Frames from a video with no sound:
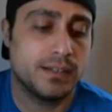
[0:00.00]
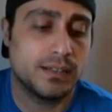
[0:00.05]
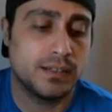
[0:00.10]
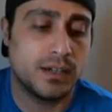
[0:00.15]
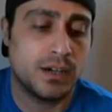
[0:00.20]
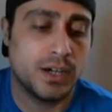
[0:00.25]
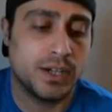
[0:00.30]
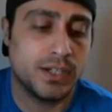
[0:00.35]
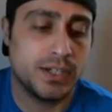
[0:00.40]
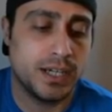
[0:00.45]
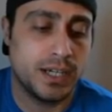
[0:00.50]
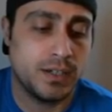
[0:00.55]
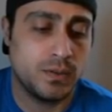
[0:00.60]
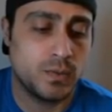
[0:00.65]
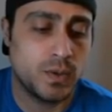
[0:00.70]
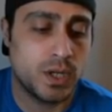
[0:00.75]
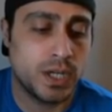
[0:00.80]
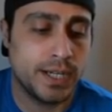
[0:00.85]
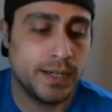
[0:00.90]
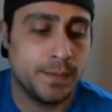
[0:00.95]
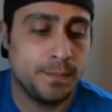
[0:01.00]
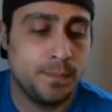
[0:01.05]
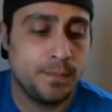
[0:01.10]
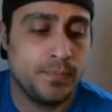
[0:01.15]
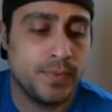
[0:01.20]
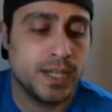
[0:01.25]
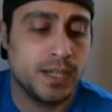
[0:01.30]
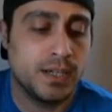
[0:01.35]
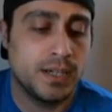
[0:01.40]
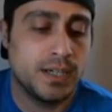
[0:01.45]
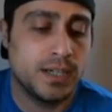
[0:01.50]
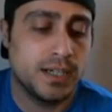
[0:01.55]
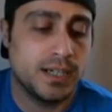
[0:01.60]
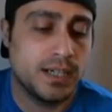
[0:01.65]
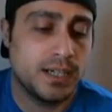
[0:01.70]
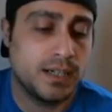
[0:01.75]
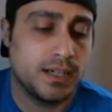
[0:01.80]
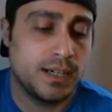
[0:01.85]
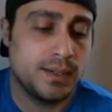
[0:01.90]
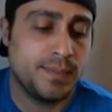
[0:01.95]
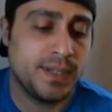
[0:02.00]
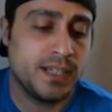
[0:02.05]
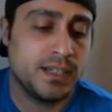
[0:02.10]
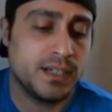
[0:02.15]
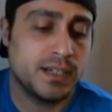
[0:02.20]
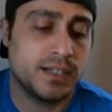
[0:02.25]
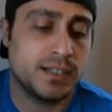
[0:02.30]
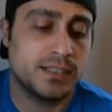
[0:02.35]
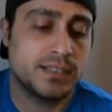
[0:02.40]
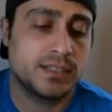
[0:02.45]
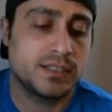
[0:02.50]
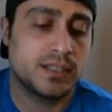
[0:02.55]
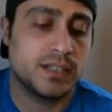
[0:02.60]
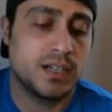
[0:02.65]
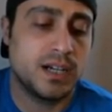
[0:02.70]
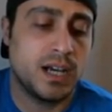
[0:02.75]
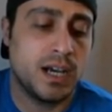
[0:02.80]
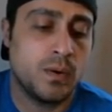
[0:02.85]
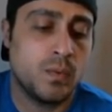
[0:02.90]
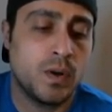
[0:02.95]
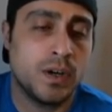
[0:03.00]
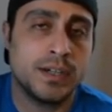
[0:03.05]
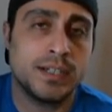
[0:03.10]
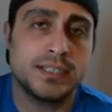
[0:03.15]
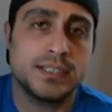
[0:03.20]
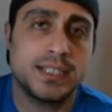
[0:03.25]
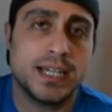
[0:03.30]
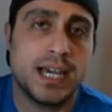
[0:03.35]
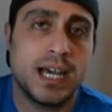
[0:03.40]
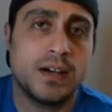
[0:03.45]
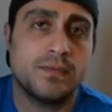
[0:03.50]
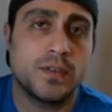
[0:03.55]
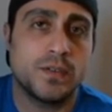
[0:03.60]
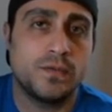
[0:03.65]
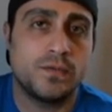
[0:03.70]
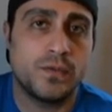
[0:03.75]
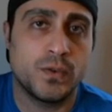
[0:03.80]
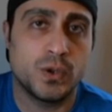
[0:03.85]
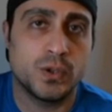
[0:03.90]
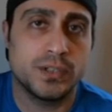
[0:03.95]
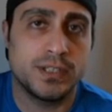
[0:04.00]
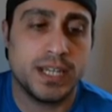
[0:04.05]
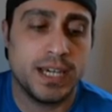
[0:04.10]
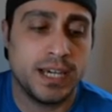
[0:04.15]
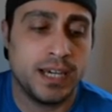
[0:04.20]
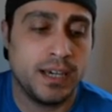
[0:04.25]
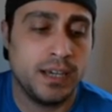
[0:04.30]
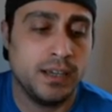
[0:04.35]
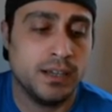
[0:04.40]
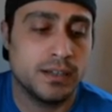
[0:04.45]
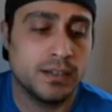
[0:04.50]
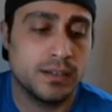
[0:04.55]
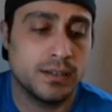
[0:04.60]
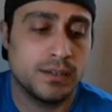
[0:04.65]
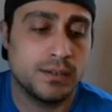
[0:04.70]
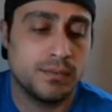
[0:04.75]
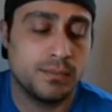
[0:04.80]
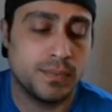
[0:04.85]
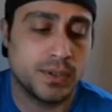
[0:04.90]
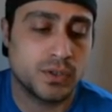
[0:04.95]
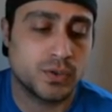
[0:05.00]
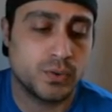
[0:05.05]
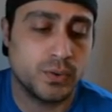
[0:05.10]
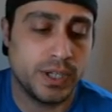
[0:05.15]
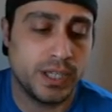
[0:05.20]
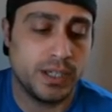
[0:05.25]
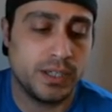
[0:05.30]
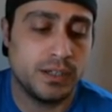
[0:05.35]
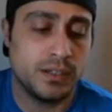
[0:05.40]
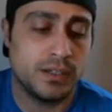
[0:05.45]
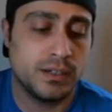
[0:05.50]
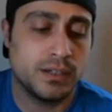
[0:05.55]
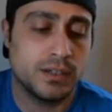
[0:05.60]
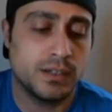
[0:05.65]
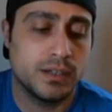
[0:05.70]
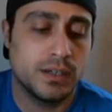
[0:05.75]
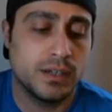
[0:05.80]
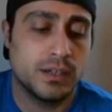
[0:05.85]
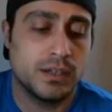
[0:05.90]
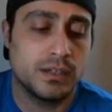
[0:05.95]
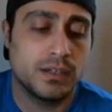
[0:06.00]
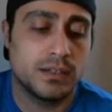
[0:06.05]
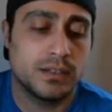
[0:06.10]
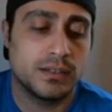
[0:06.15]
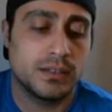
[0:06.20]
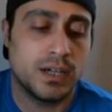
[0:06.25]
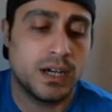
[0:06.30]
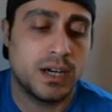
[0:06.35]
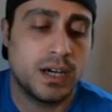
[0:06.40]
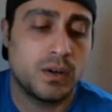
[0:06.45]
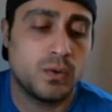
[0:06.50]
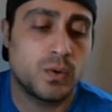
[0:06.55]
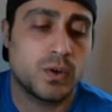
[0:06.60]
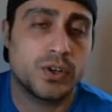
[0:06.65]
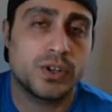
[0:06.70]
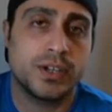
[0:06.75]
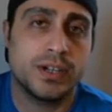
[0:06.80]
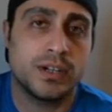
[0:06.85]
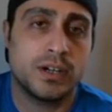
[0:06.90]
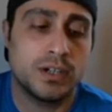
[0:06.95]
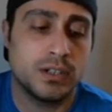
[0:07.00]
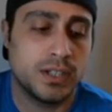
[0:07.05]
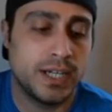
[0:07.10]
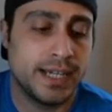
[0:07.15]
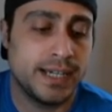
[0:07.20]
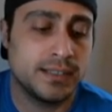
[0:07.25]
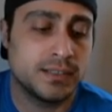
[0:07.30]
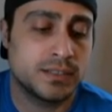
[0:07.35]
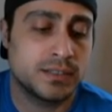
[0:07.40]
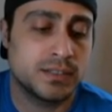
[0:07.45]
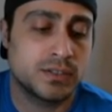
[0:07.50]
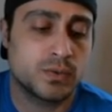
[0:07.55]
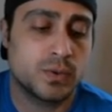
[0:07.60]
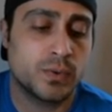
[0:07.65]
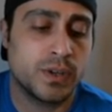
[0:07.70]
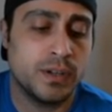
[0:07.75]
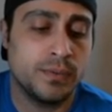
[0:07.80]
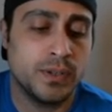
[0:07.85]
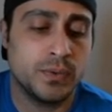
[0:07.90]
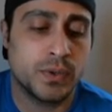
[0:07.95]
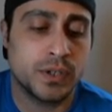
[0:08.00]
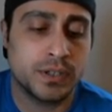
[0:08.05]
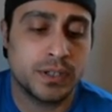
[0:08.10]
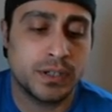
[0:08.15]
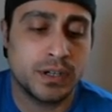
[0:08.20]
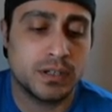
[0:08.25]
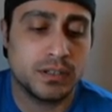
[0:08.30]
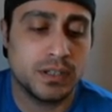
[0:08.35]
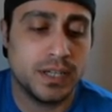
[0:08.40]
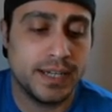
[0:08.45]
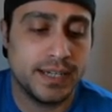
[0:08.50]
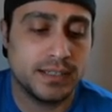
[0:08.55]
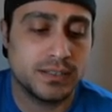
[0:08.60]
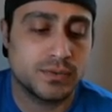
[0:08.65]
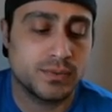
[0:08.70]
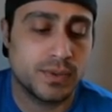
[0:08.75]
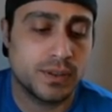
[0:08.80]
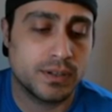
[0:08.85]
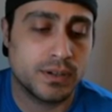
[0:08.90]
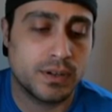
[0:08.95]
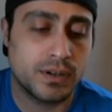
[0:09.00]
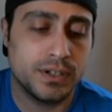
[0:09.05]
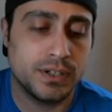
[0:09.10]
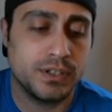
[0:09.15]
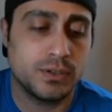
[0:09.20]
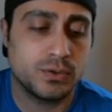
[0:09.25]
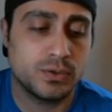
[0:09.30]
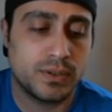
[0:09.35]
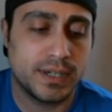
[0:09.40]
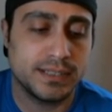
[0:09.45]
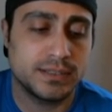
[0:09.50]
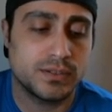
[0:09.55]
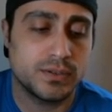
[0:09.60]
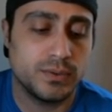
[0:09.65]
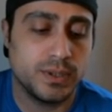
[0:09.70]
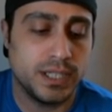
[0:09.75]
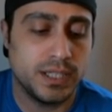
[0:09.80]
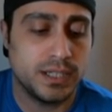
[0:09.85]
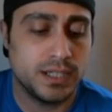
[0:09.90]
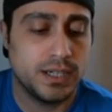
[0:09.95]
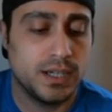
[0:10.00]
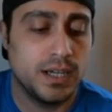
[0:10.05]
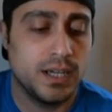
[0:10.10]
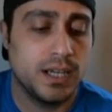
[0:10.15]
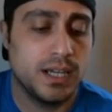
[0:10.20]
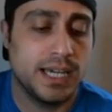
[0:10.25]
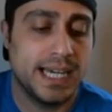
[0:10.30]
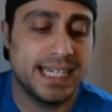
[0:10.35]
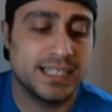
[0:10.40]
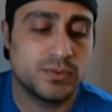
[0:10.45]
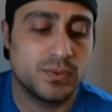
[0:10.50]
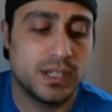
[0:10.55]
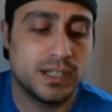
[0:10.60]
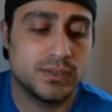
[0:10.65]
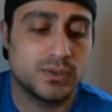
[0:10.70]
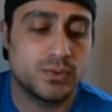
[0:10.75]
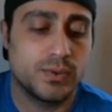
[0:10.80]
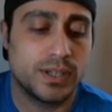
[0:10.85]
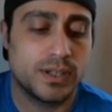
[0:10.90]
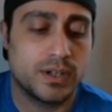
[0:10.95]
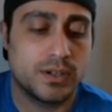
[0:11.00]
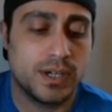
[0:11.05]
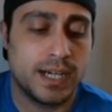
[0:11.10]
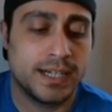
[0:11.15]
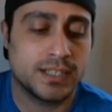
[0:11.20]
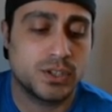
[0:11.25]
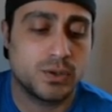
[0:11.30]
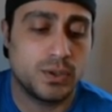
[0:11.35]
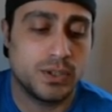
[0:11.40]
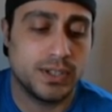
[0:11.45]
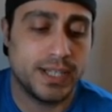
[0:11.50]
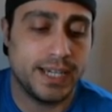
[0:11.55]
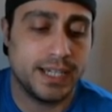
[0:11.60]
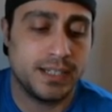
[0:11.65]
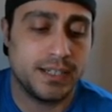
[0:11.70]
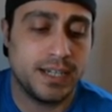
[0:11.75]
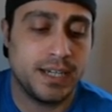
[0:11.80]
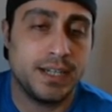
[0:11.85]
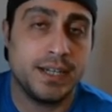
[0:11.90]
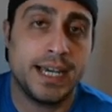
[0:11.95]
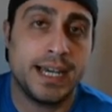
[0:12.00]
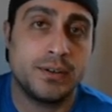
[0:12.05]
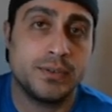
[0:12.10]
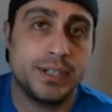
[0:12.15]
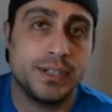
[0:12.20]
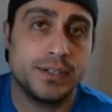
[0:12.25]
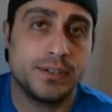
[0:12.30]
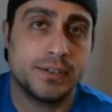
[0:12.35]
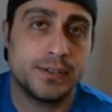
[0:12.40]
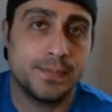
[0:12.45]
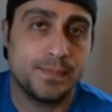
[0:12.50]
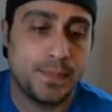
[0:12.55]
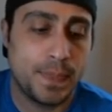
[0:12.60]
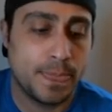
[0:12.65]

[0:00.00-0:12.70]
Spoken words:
on day 1 is because I want us to have a full day between working our legs, because we're going to be working our legs with cardio twice a week, as well as with our actual leg day down here.